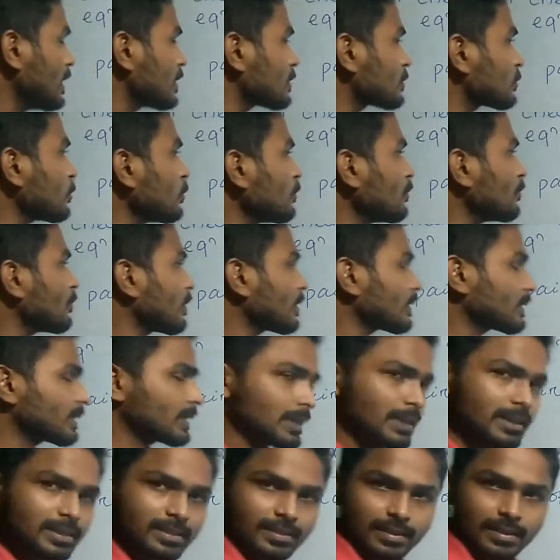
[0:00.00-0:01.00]
So for
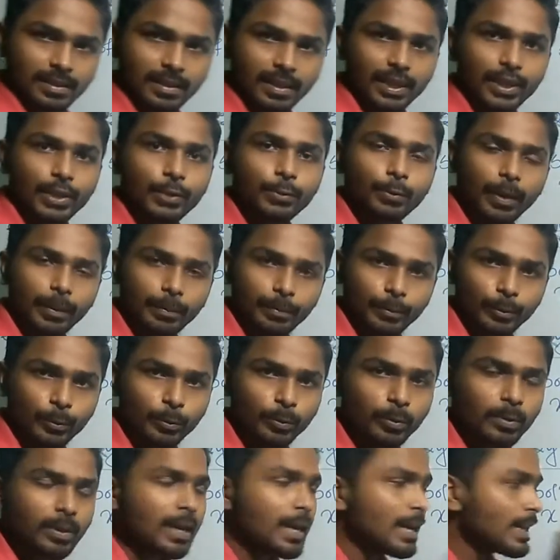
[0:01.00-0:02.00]
this you have
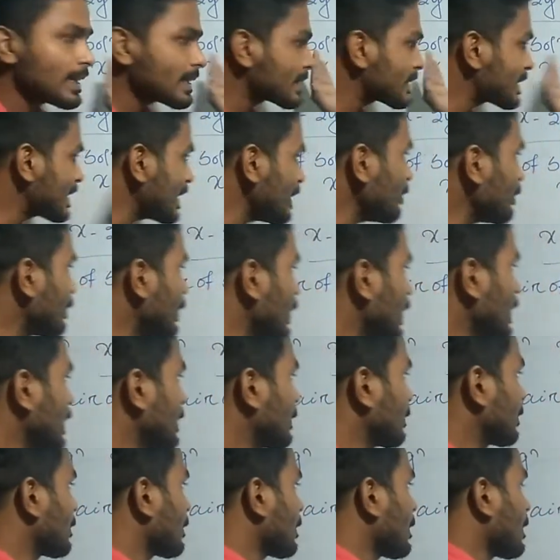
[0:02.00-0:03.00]
to
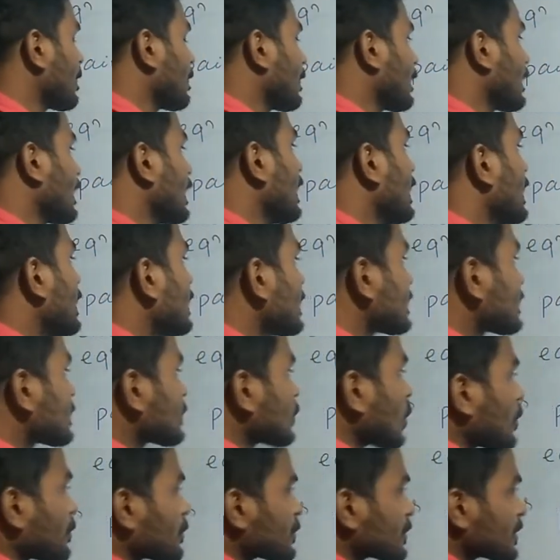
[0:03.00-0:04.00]
simply
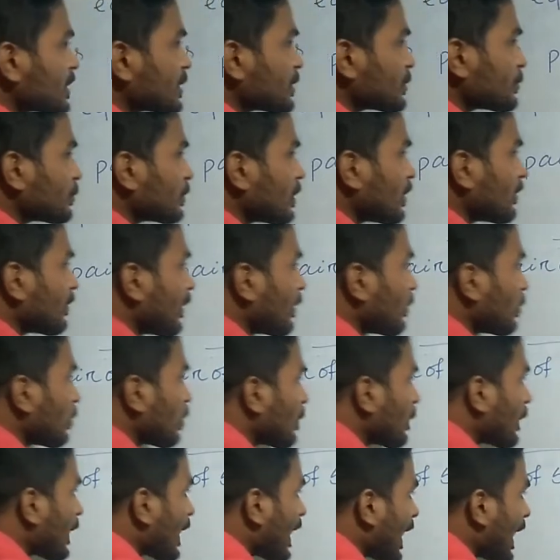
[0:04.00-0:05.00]
substitute the value
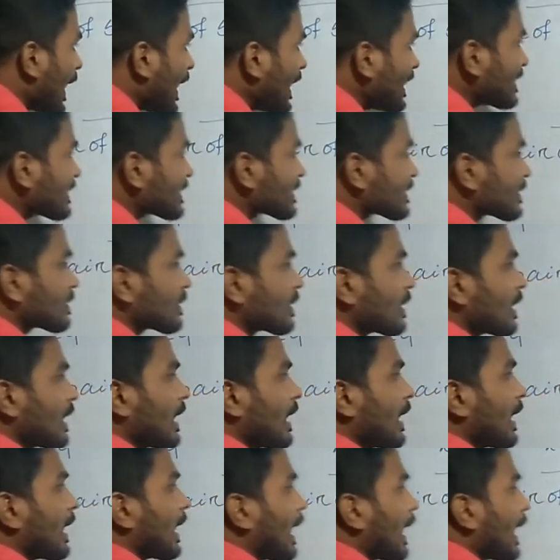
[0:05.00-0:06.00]
of x
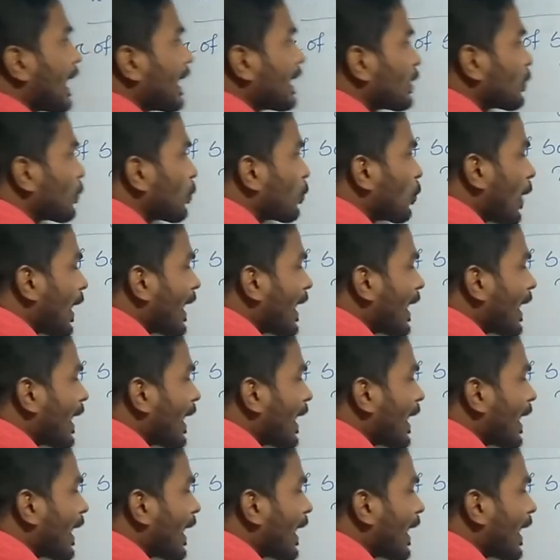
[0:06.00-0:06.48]
and